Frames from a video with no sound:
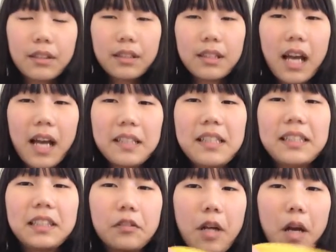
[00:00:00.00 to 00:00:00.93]
tiny
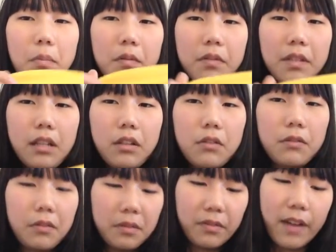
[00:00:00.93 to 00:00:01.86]
scrap of yellow
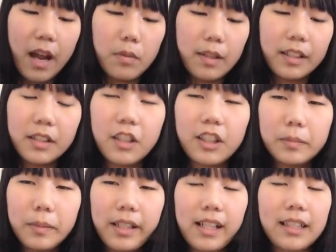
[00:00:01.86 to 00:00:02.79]
fabric just
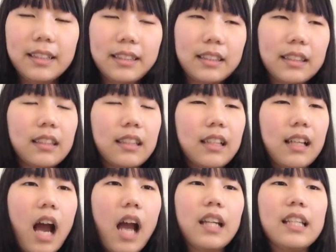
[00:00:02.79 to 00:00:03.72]
because
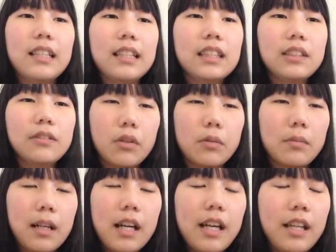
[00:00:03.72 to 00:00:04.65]
I need this for
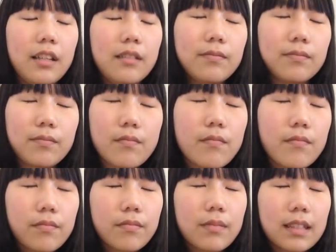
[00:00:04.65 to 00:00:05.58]
my
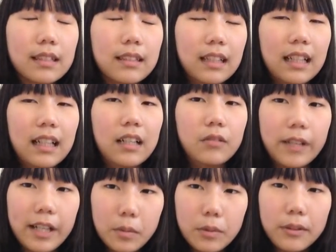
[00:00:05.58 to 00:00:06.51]

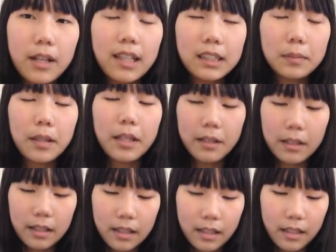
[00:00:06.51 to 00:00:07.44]
Reimu cosplay
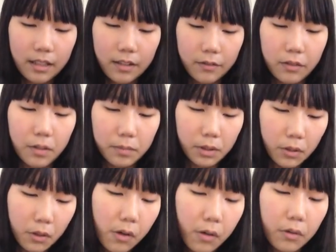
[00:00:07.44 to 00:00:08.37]
from
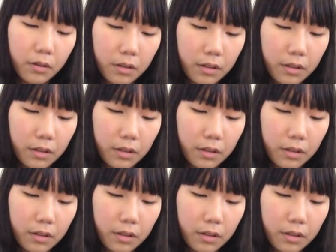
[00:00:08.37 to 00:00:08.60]
Toho.